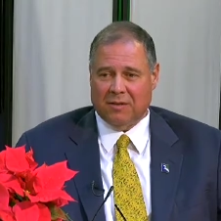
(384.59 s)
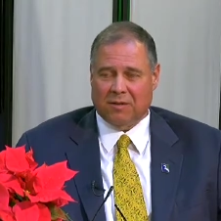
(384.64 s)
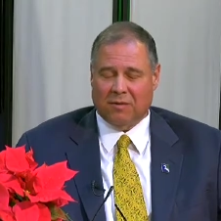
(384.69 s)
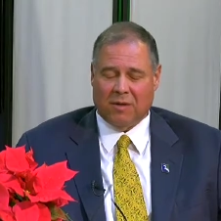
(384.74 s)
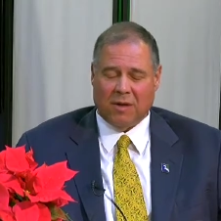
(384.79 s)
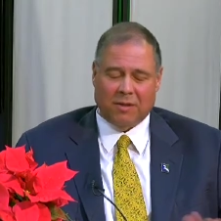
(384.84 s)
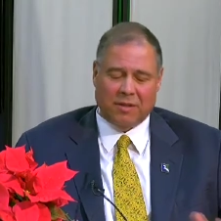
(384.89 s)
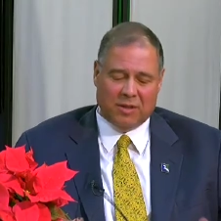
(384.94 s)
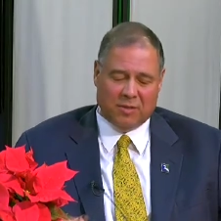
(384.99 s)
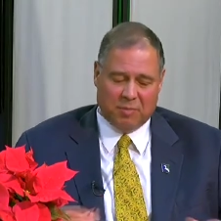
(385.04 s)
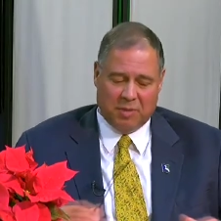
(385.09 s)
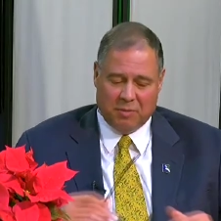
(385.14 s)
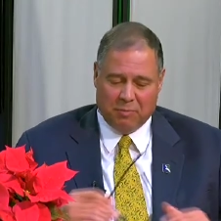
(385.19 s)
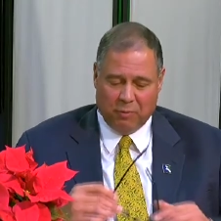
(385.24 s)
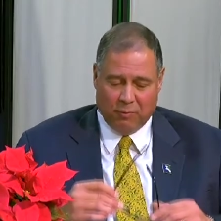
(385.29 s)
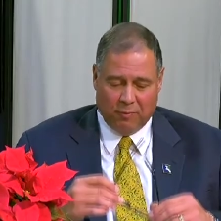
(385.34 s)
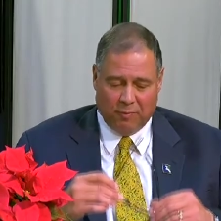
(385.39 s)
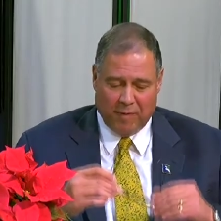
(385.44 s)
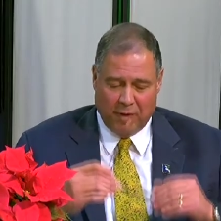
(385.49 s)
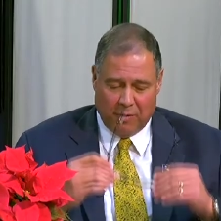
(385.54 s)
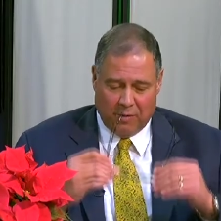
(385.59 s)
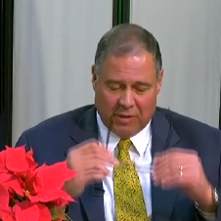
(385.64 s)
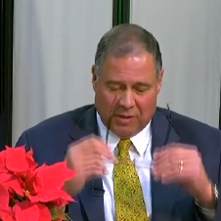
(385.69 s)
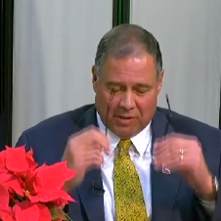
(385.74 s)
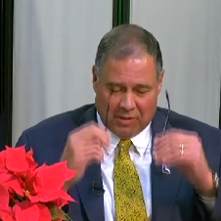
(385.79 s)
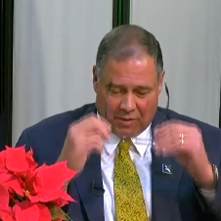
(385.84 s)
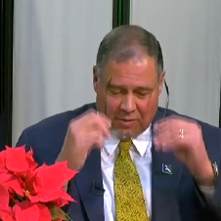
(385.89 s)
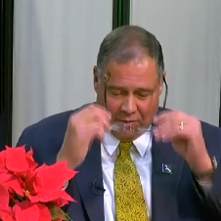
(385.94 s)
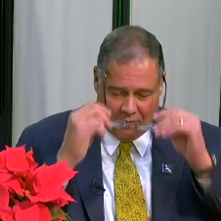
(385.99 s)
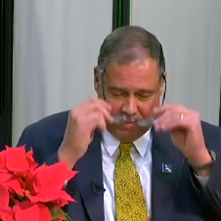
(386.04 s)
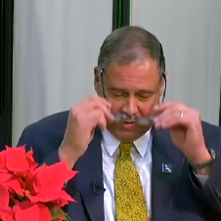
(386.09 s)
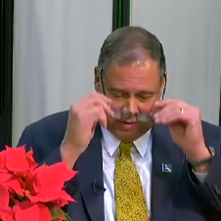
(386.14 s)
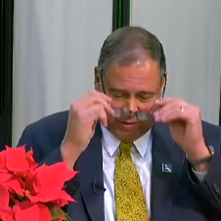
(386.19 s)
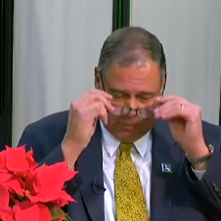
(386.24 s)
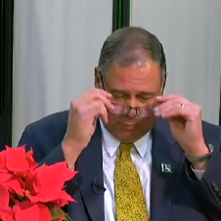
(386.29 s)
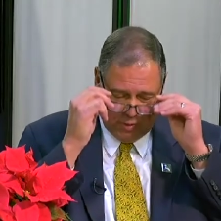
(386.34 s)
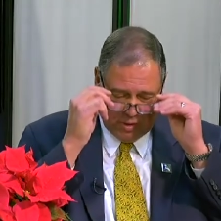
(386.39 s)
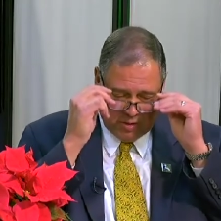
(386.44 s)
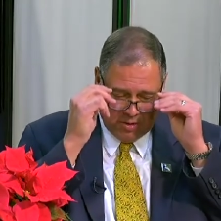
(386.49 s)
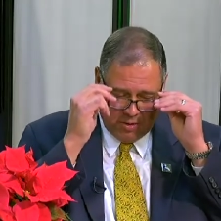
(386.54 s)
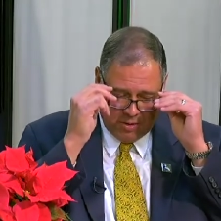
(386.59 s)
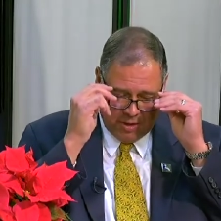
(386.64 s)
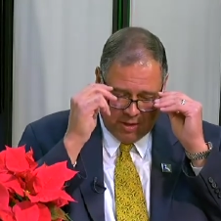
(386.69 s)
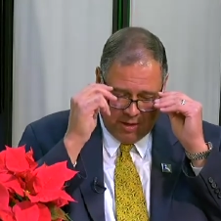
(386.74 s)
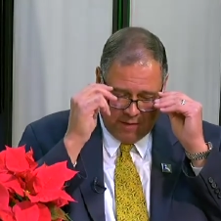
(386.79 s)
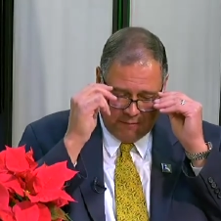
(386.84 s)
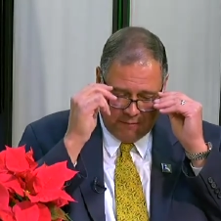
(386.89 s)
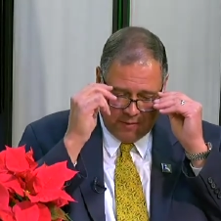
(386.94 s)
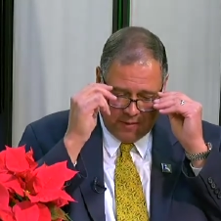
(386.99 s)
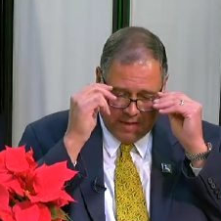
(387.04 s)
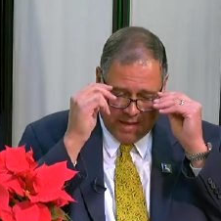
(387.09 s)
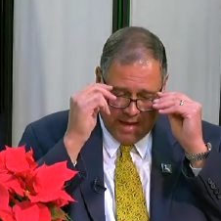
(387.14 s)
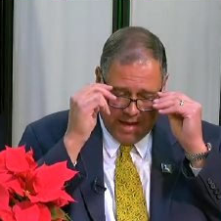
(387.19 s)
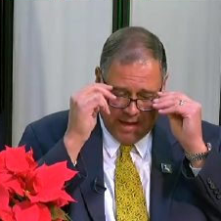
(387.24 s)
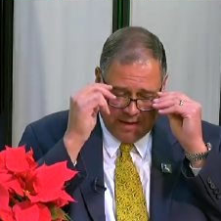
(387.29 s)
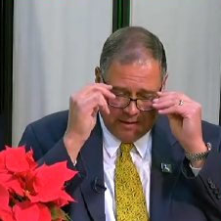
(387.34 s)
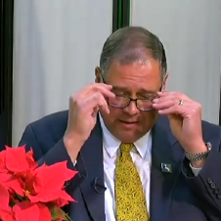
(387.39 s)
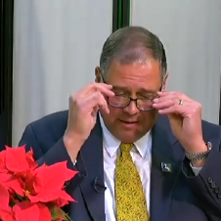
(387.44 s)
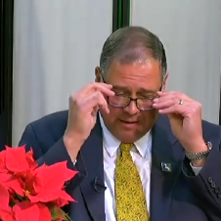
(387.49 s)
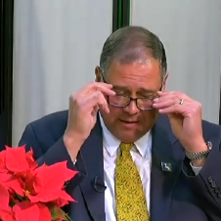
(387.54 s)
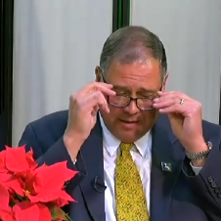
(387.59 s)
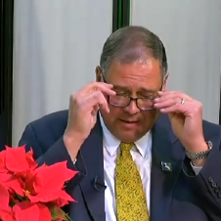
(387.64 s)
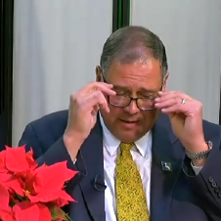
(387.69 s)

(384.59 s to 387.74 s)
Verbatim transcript: So all these people were very deserving. So we started off with that.